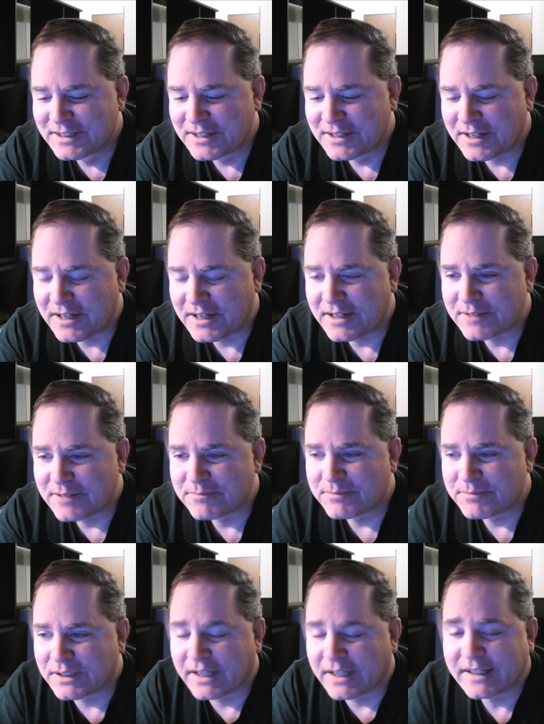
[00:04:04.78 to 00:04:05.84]
uh,
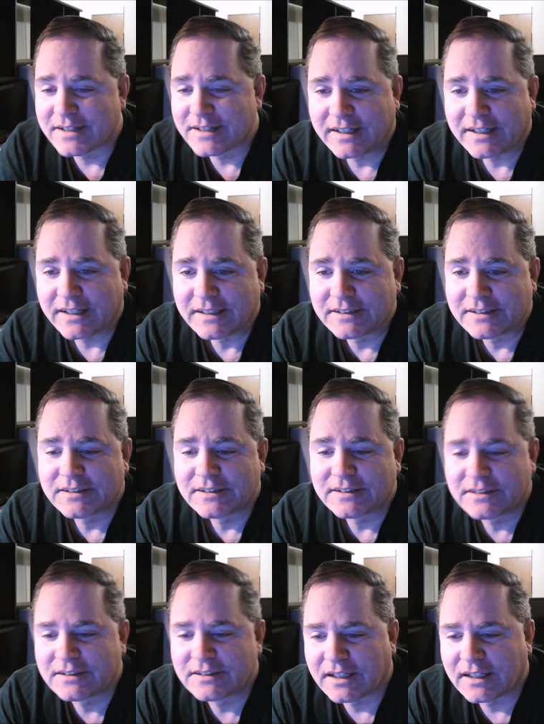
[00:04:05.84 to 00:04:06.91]
but like I said,
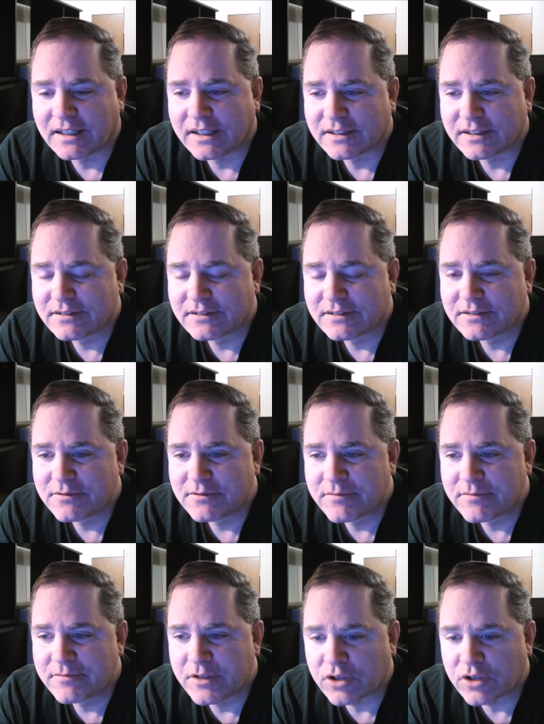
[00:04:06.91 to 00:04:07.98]
uh,
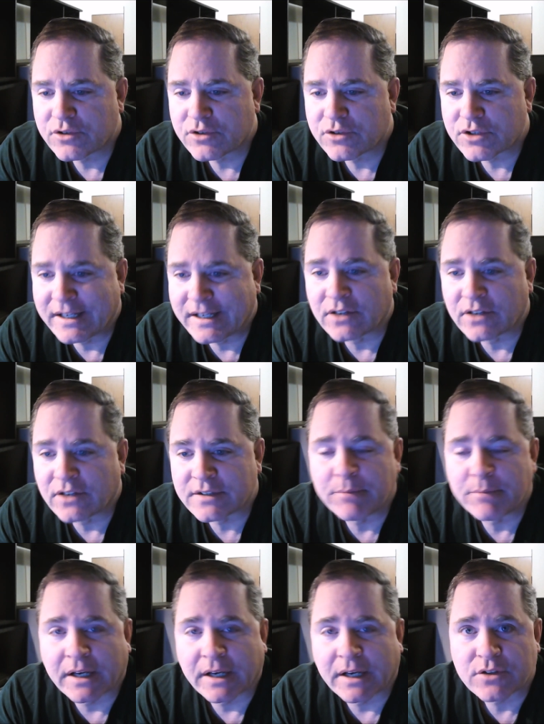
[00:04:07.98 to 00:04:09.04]
the church is guilty
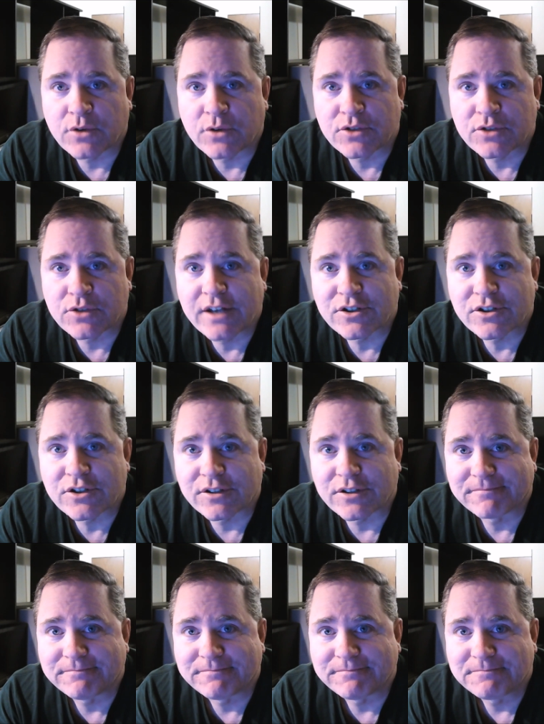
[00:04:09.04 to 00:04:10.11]
by association.
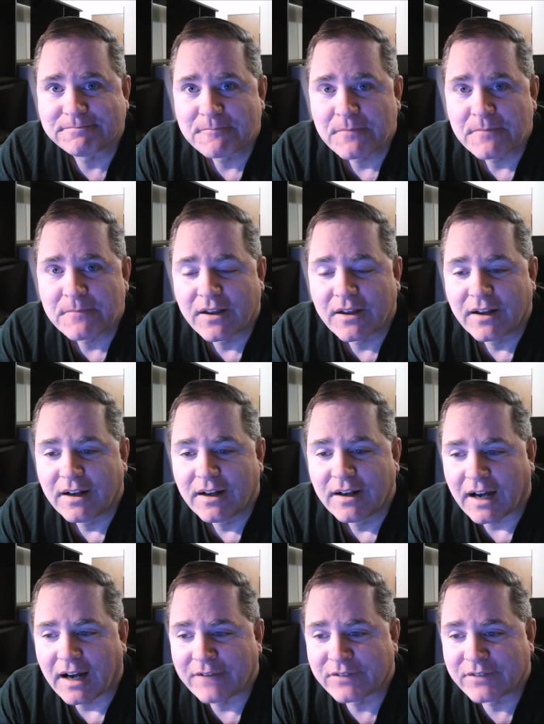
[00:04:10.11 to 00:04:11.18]

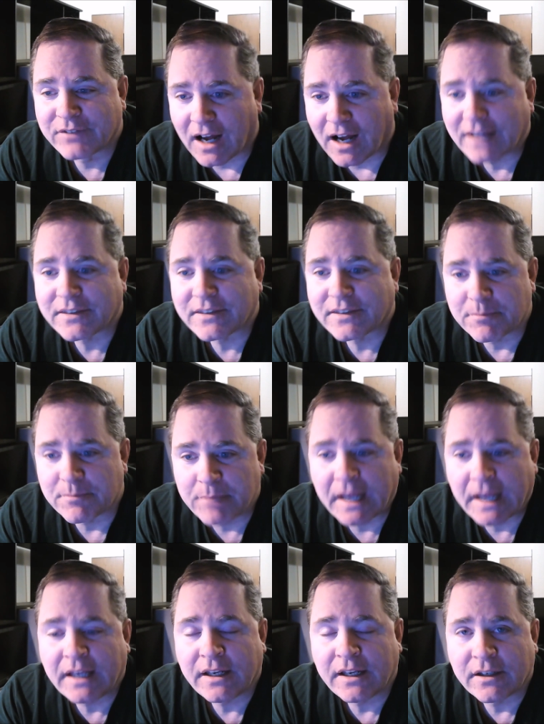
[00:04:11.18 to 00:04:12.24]
I've caught them
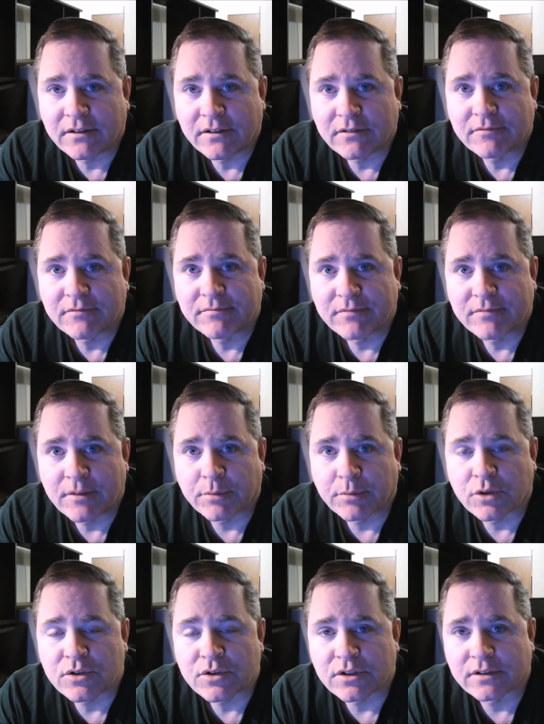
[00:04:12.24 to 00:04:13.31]
paying the
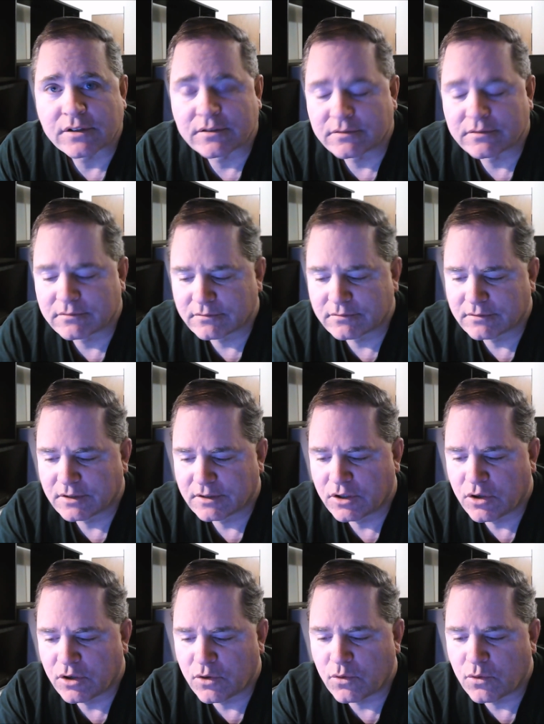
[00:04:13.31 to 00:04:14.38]
person
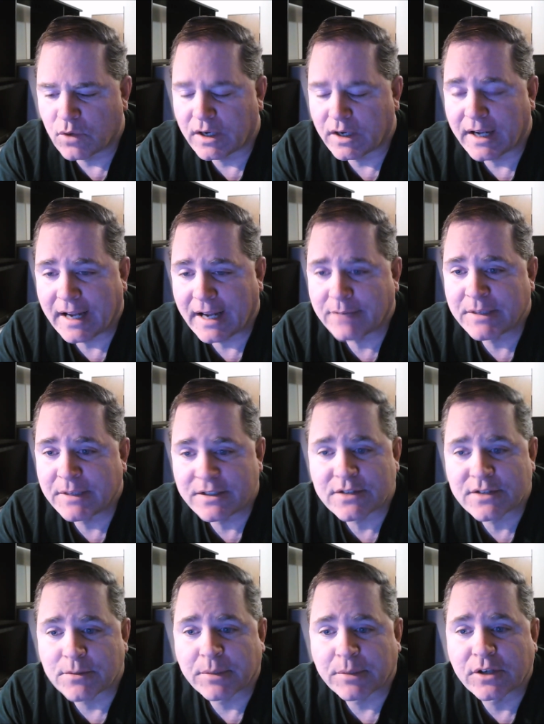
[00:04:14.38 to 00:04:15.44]
who uh, had me
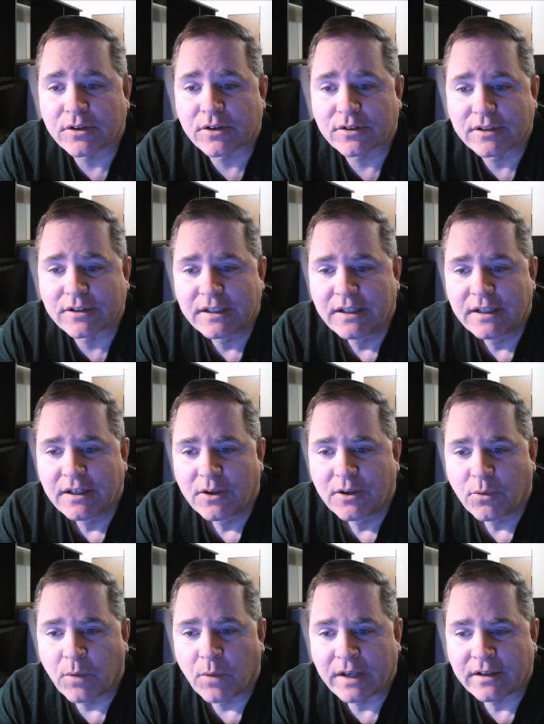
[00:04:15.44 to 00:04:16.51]
disappeared
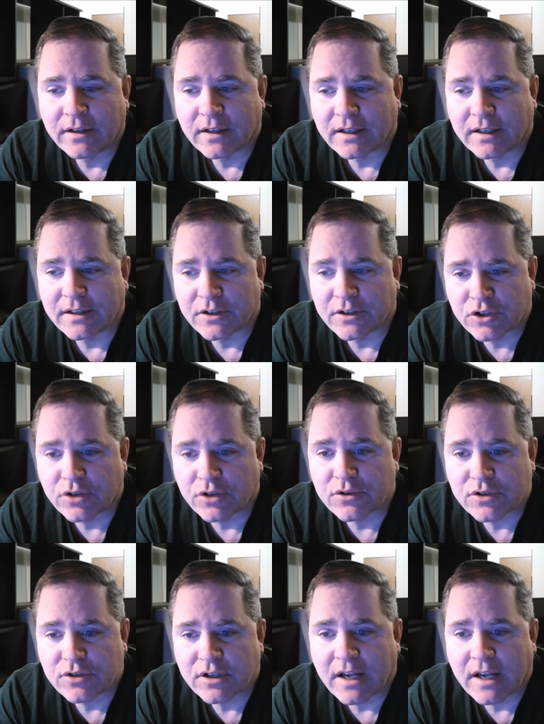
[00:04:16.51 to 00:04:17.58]
when uh, the
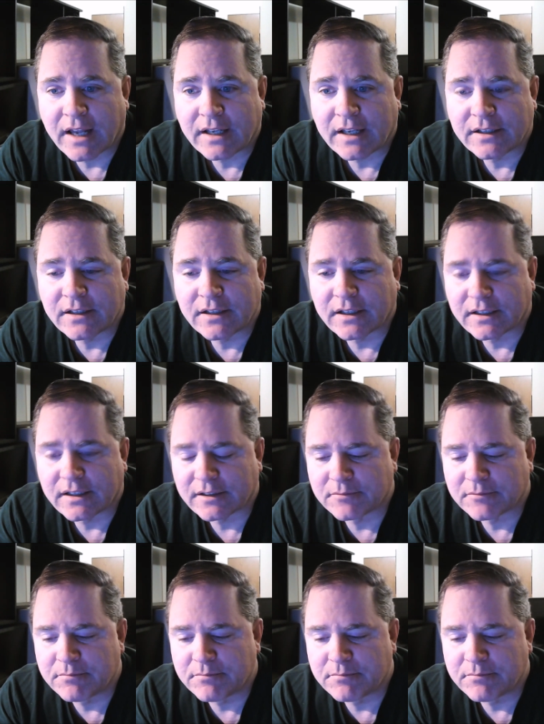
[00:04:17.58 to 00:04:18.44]
church had uh,